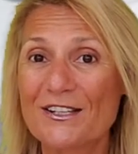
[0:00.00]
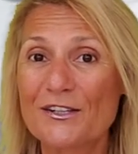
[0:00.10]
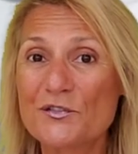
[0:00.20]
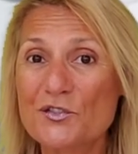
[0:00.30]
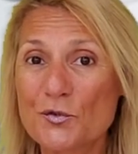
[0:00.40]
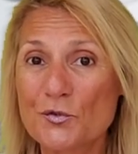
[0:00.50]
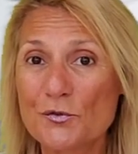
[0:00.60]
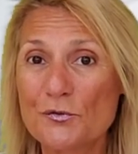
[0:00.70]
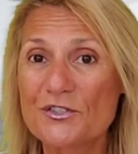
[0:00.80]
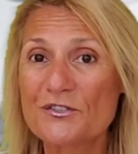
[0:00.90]
of
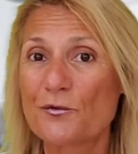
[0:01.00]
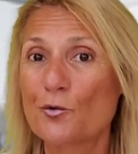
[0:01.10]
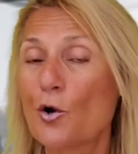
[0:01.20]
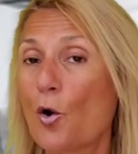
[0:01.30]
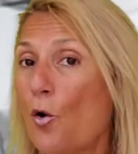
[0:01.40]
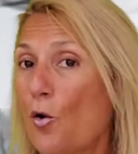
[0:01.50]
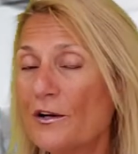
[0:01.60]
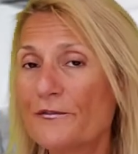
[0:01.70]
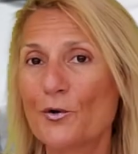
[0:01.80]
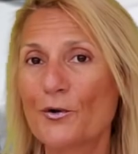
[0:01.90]
screws for all
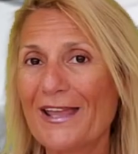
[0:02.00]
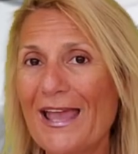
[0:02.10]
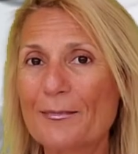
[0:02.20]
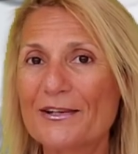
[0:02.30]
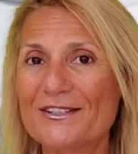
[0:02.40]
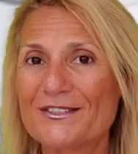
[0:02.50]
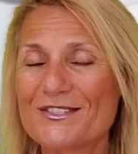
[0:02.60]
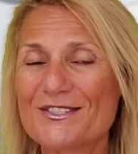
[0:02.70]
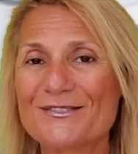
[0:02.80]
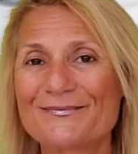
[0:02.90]
of your
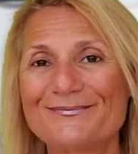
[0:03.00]
cabinets.